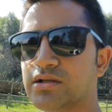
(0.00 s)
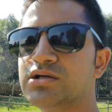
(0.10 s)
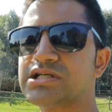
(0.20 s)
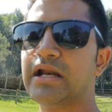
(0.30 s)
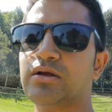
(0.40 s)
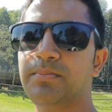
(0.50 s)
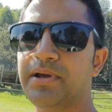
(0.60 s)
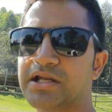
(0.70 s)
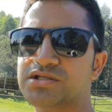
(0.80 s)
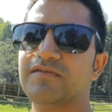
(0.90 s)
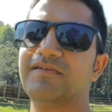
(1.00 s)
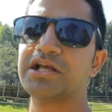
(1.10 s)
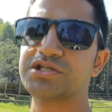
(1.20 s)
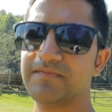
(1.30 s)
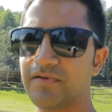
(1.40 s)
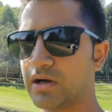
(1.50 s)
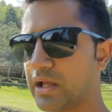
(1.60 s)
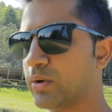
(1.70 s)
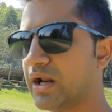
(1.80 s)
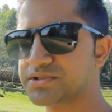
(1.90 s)
Don't try and compare it to a flagship phone
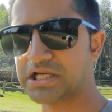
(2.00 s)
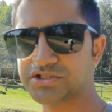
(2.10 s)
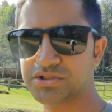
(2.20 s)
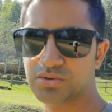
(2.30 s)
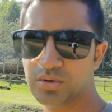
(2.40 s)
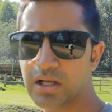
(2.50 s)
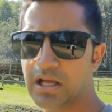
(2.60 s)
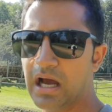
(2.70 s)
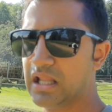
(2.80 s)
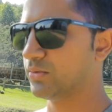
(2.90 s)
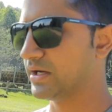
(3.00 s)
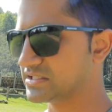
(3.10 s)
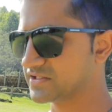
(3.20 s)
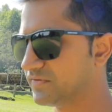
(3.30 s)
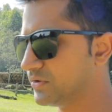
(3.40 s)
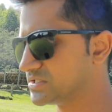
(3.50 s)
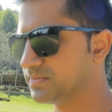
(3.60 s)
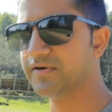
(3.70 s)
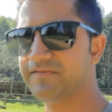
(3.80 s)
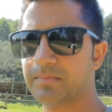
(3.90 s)
like what I'm trying to do. Otherwise, this phone is a
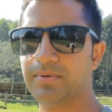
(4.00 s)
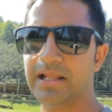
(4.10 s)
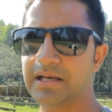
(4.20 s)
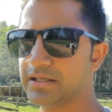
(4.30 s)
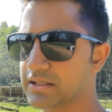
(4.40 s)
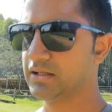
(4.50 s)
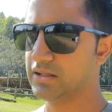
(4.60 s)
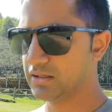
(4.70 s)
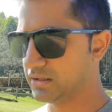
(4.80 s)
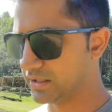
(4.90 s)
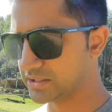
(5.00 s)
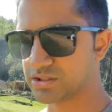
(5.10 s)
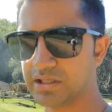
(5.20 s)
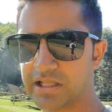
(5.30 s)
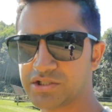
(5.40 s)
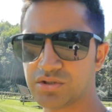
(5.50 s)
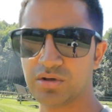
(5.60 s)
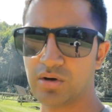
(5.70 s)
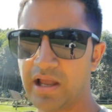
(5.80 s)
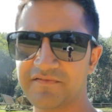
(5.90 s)
perfect blend. It's going to get
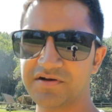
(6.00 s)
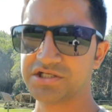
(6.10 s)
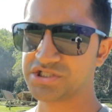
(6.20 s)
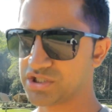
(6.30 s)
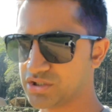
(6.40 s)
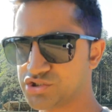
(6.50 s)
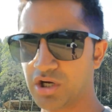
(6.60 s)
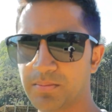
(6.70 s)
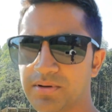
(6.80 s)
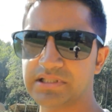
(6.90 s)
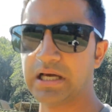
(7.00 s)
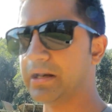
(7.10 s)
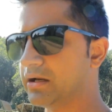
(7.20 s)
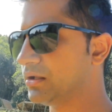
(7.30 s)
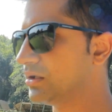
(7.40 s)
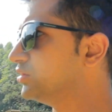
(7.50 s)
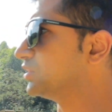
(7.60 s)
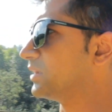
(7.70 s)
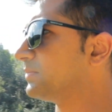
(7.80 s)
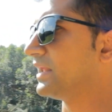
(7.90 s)
your average job done.
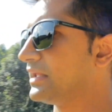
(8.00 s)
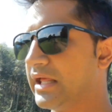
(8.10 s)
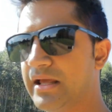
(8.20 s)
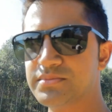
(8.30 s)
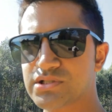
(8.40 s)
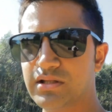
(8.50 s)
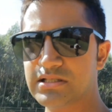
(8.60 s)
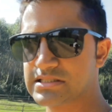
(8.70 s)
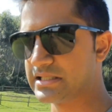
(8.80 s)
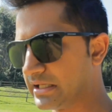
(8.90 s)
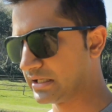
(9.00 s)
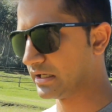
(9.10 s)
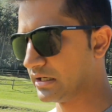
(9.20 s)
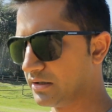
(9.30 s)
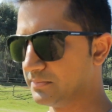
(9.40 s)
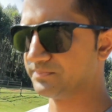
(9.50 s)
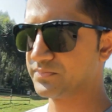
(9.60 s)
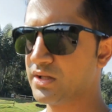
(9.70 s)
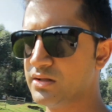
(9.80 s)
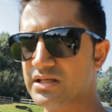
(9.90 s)
You can play games on this thing.
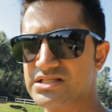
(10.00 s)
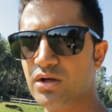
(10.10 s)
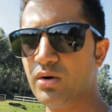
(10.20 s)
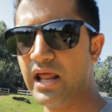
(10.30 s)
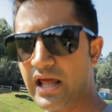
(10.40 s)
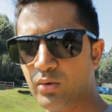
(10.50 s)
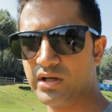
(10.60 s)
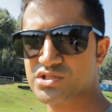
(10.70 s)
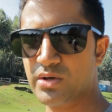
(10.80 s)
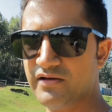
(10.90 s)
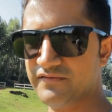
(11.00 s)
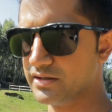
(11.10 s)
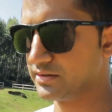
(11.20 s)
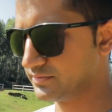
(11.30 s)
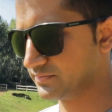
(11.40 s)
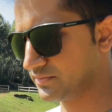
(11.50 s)
There's no lag whatsoever.